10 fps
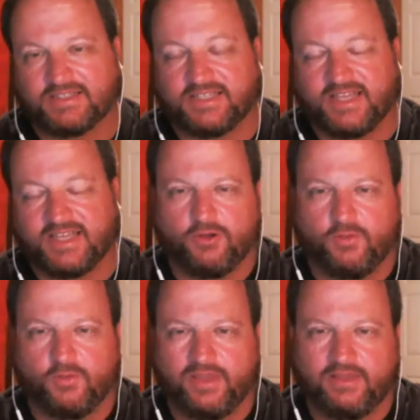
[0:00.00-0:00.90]
didn't go
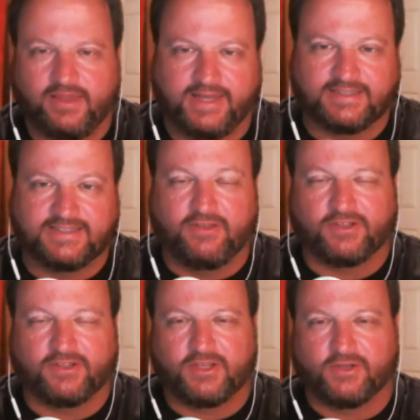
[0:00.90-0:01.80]
away out of town to
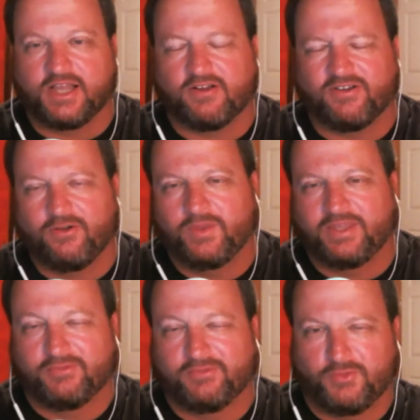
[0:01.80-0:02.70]
coach soccer all
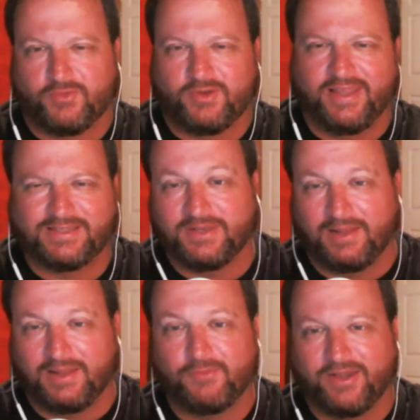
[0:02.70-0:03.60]
weekend for 3 days, but
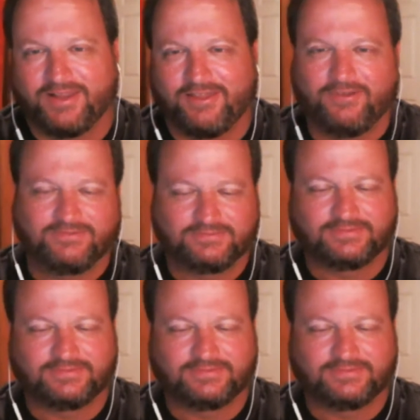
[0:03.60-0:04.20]
I'm ready to go. So,